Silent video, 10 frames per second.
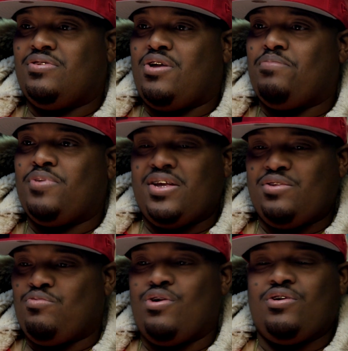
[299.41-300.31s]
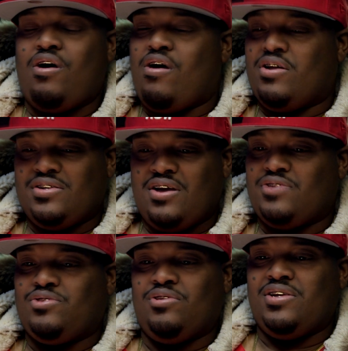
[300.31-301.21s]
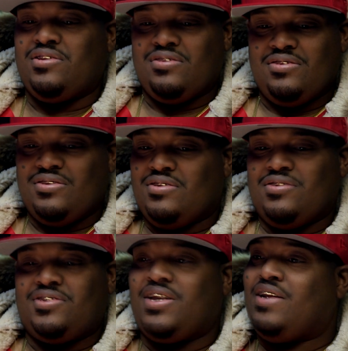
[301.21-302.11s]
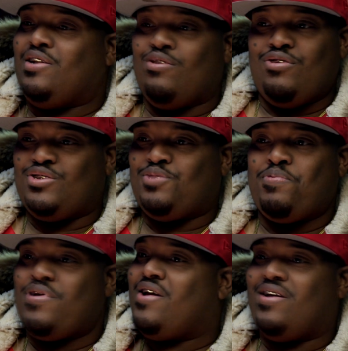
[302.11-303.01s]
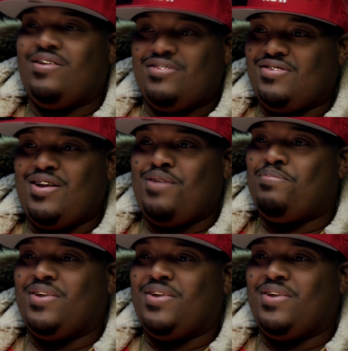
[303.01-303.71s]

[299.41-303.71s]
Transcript: You know what I mean? I have to work hard and hustle and say the Lord's Prayer, you know what I